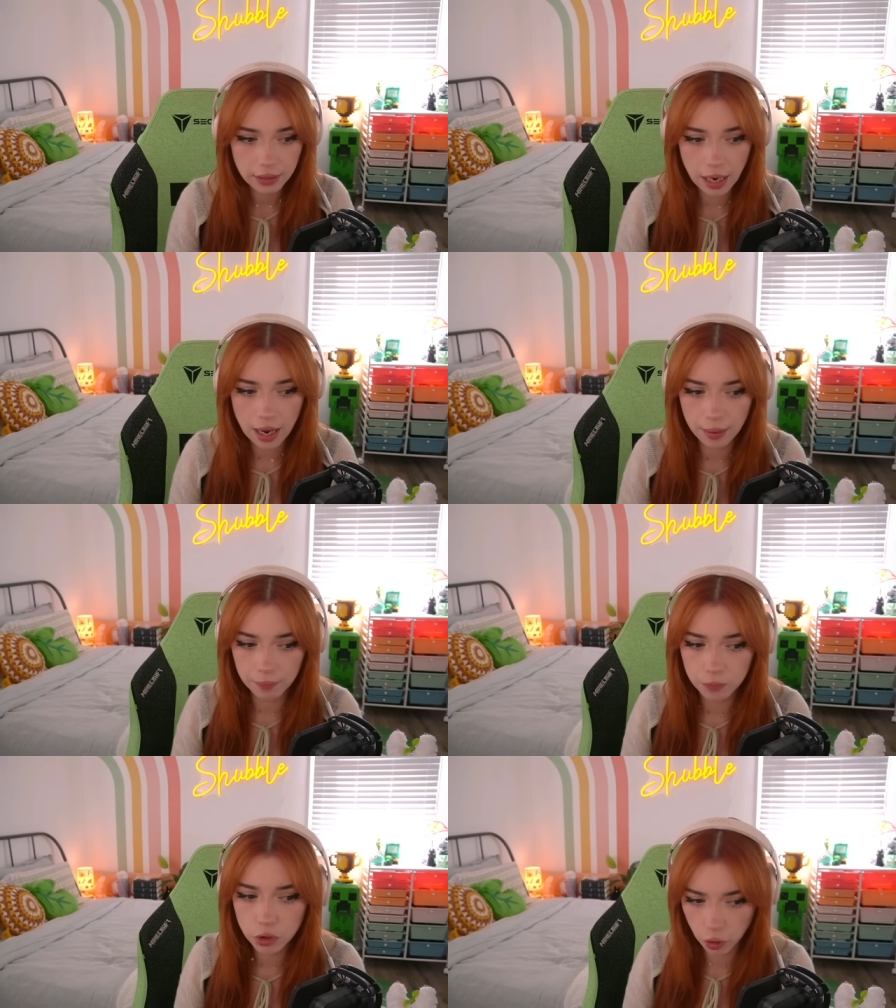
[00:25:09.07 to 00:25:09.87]

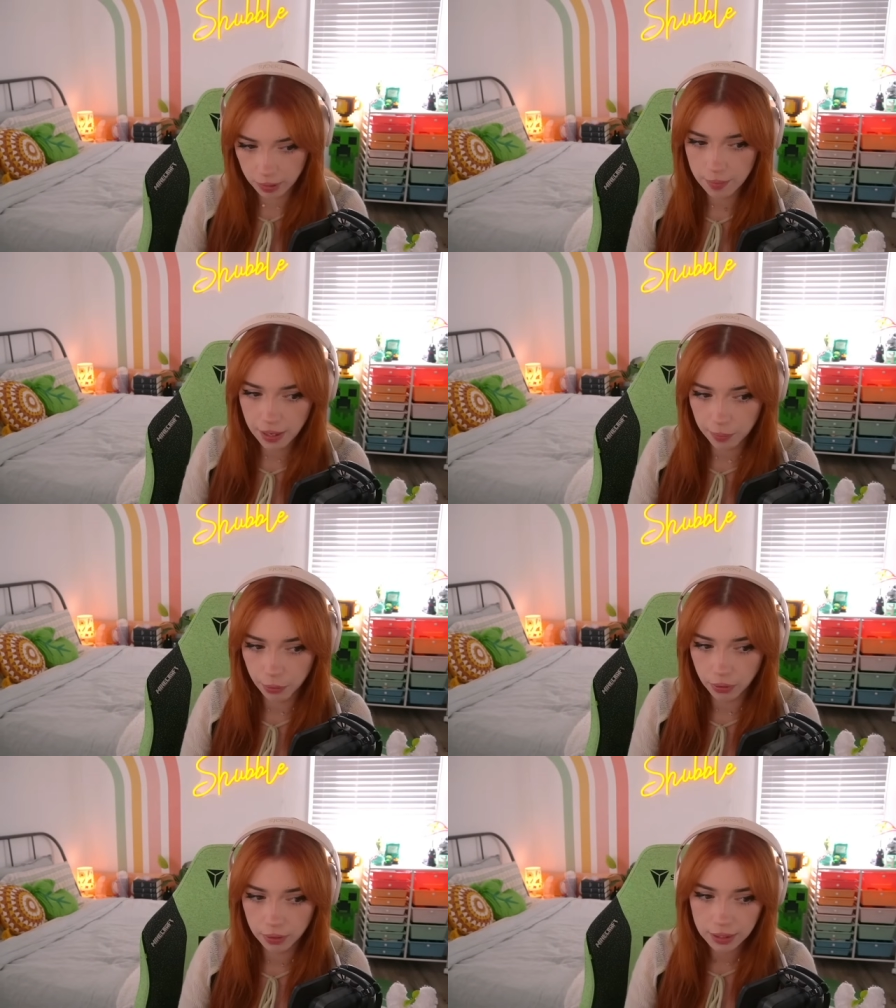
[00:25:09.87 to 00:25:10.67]
So many
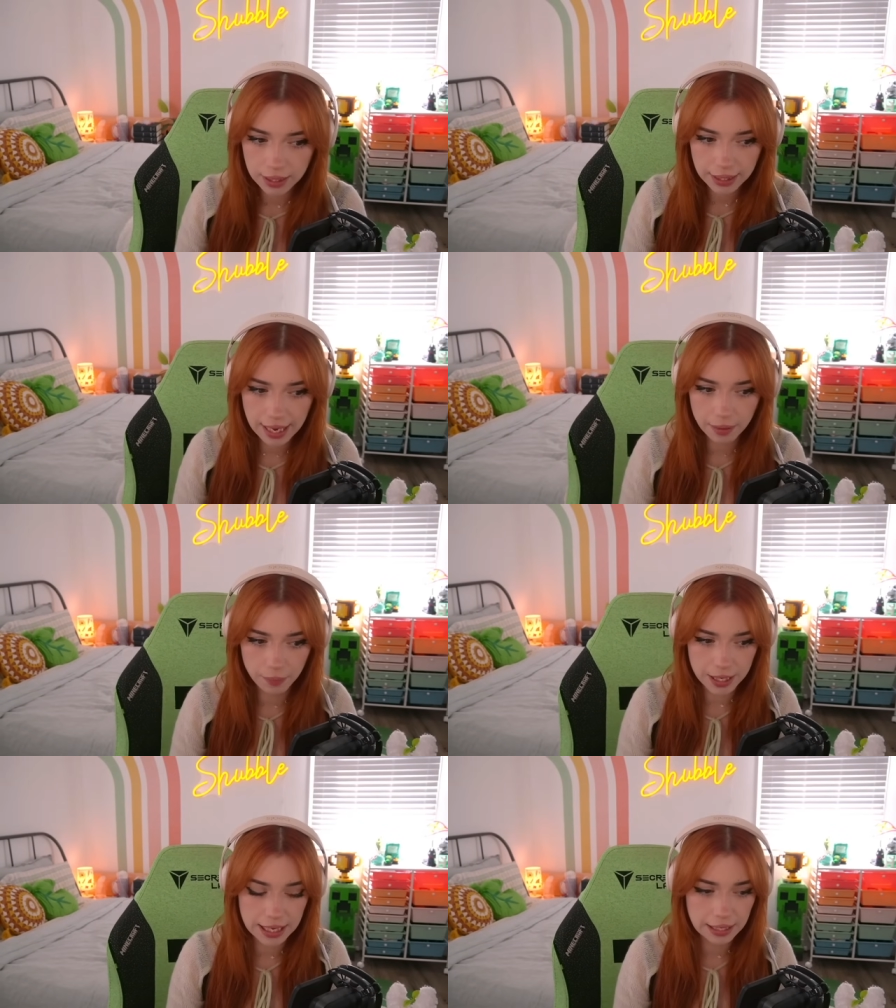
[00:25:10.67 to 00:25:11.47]
people can
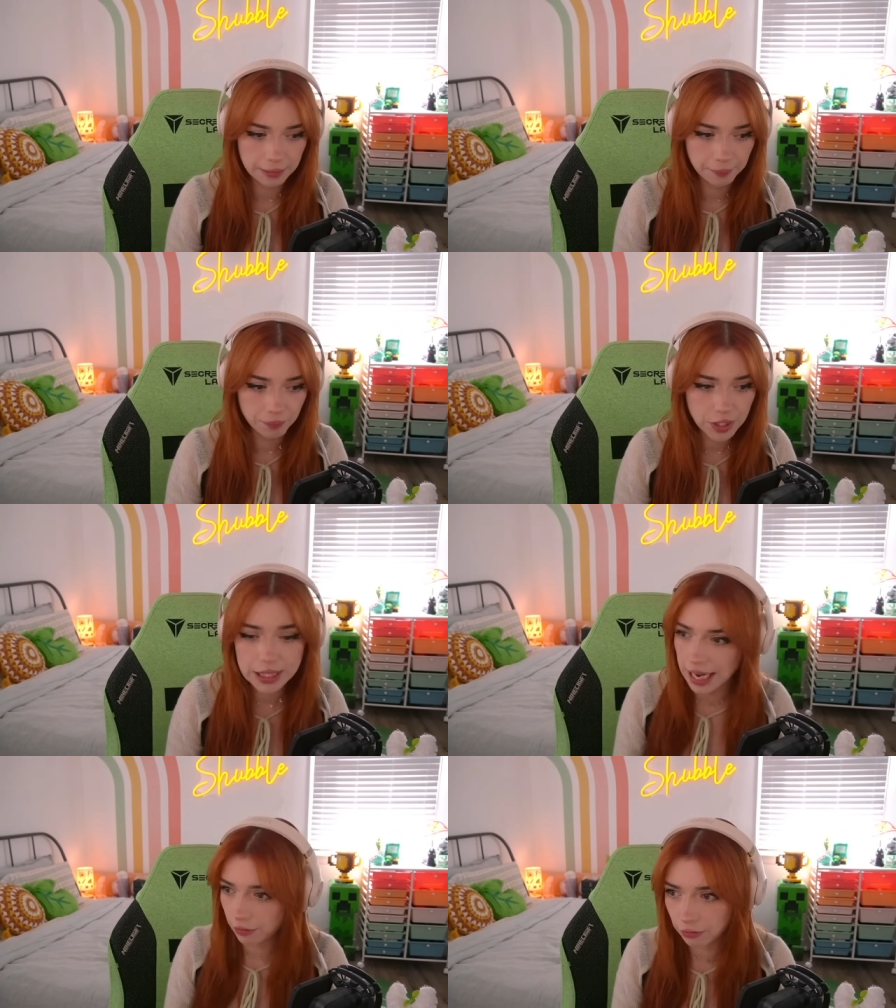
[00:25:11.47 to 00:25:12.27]
be
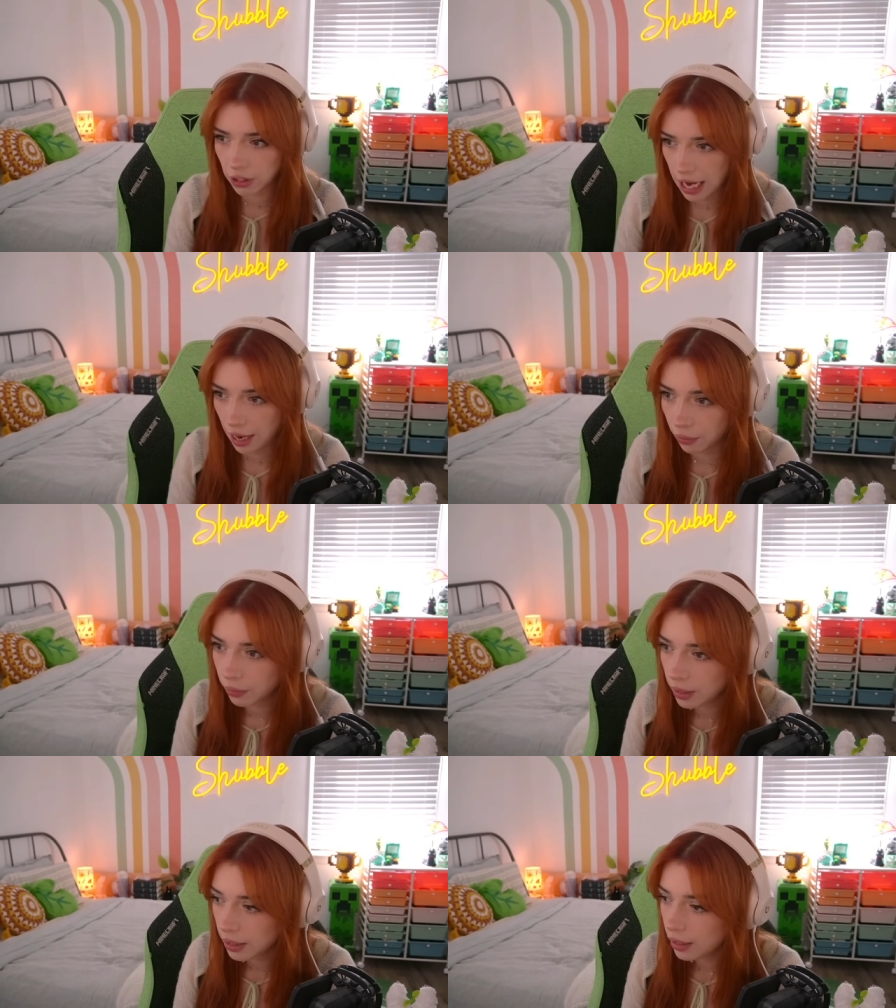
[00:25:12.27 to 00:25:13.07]
safer now.
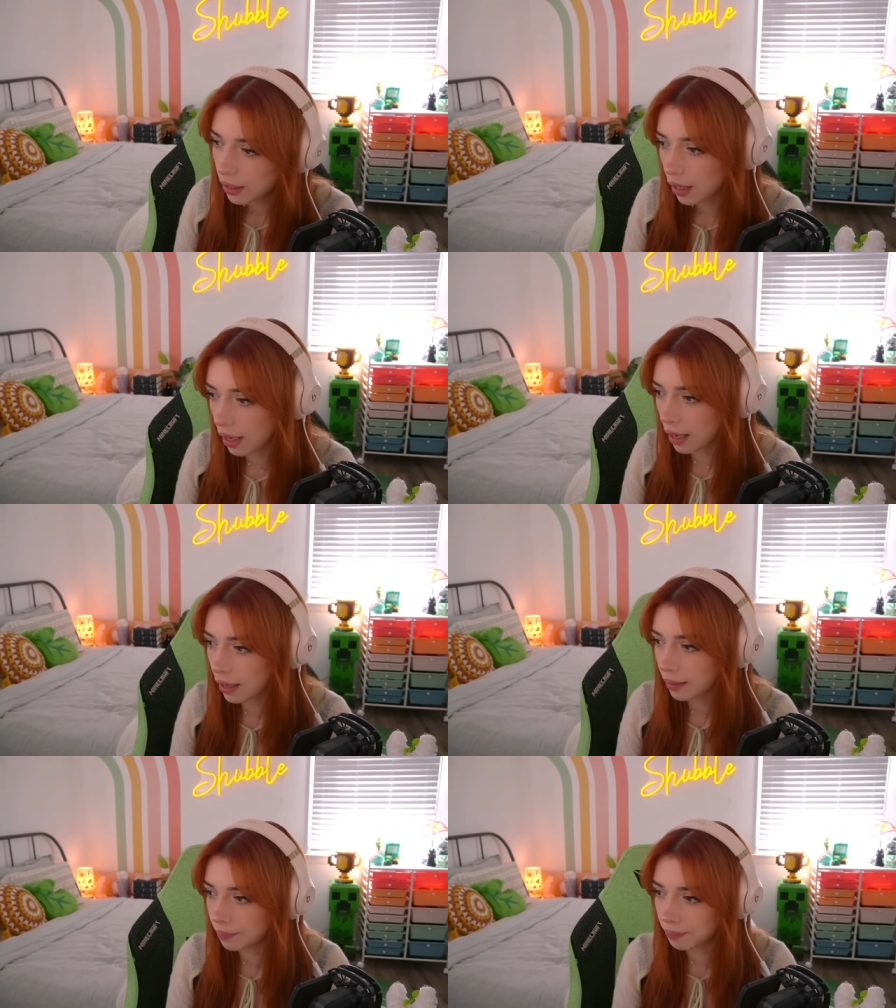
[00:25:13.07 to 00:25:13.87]

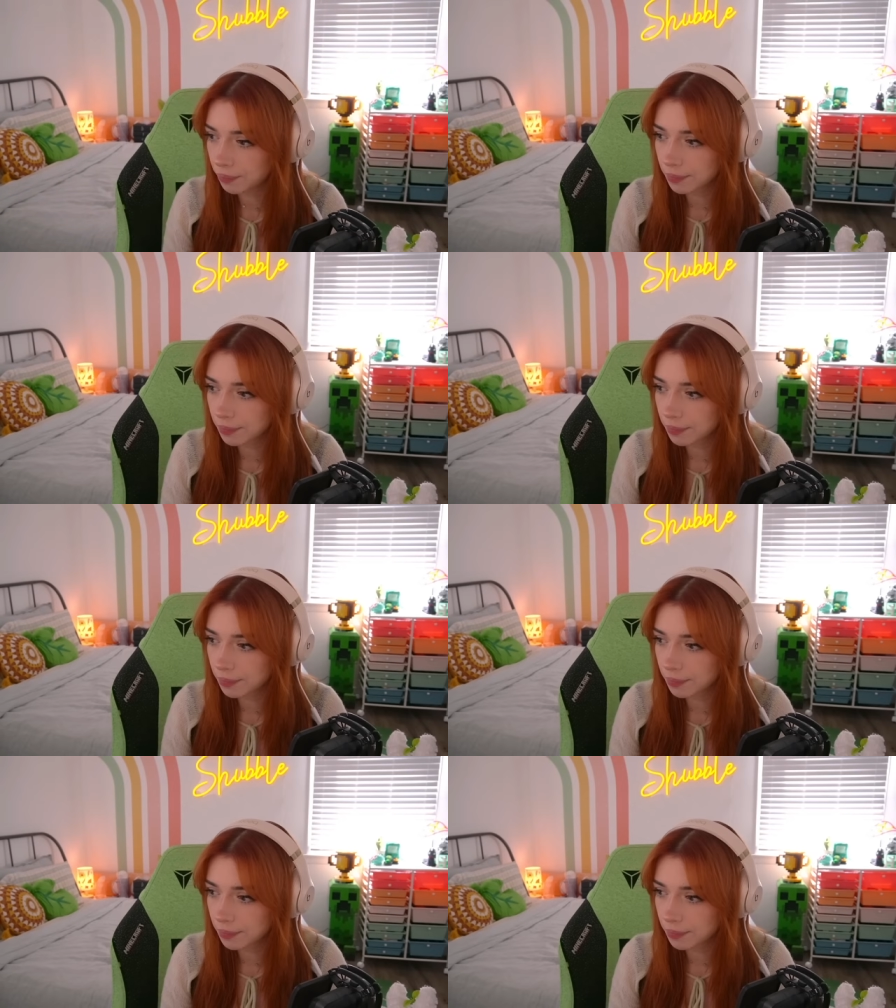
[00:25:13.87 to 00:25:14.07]
I'm